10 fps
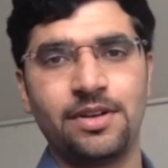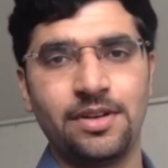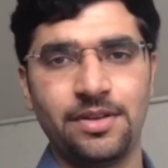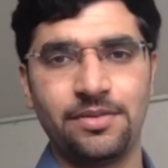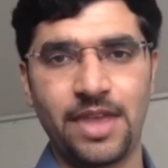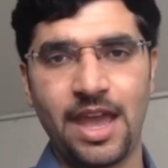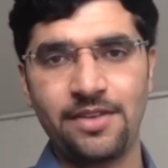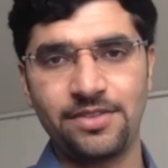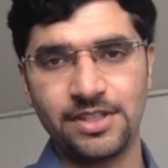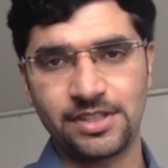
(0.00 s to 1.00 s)
we
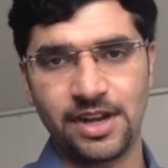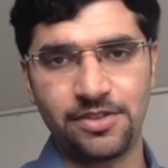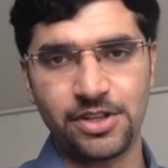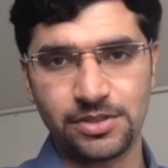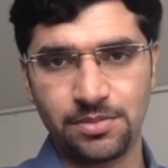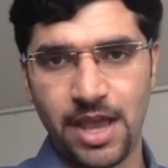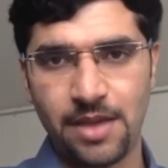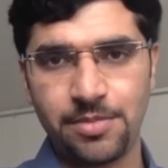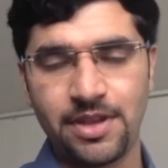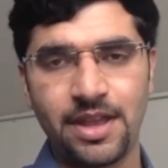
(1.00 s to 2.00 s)
have this gravitational
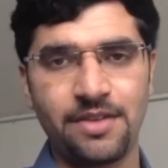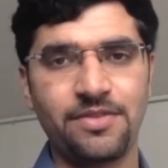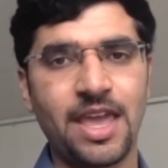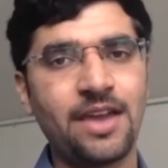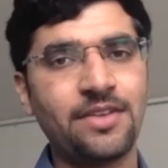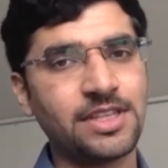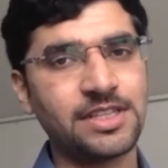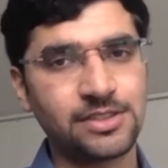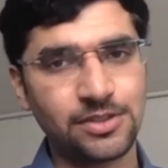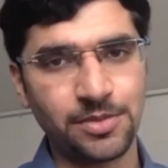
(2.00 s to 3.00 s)
map, and we have these
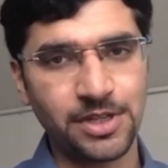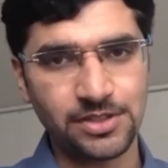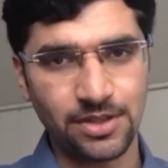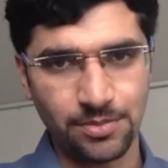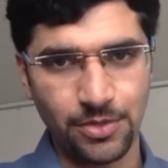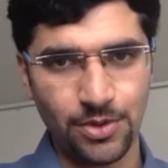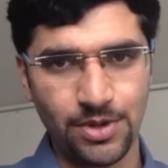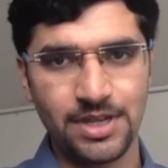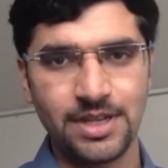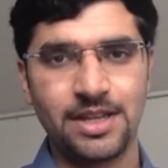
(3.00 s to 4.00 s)
accelerometers on
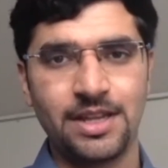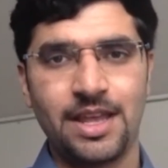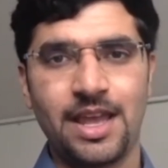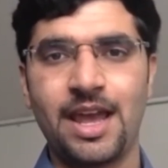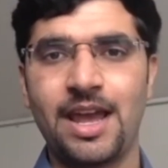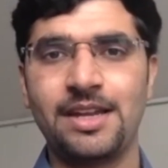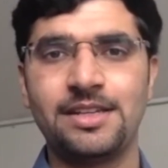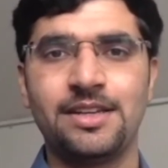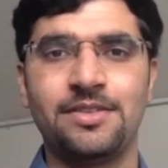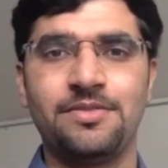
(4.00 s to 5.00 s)
board, and
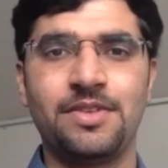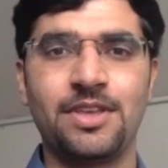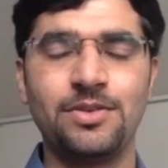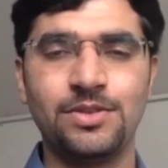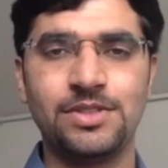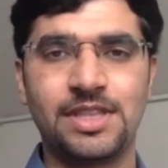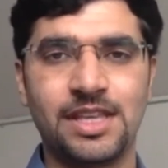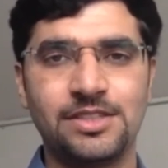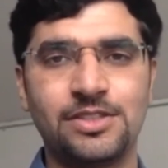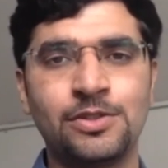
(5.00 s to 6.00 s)
we use
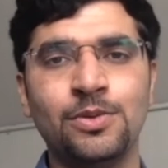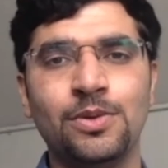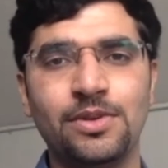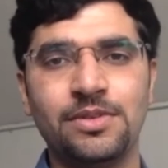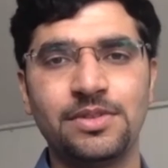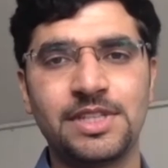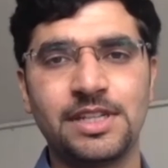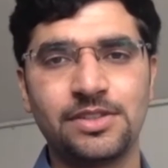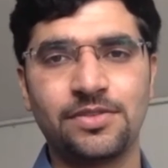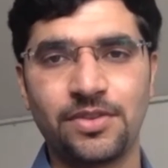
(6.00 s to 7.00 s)
these two
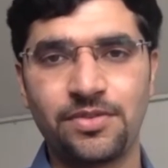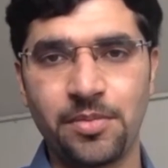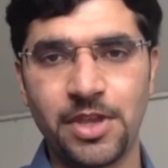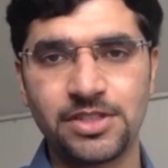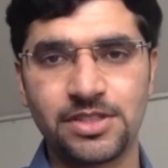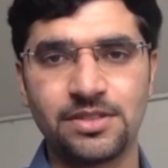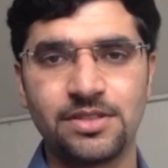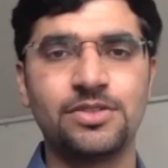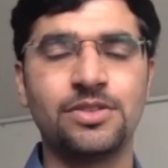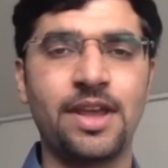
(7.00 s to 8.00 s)
sets of information
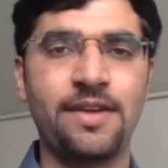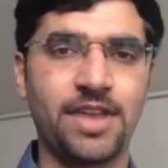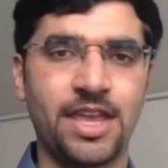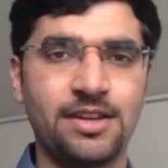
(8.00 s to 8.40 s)
to navigate.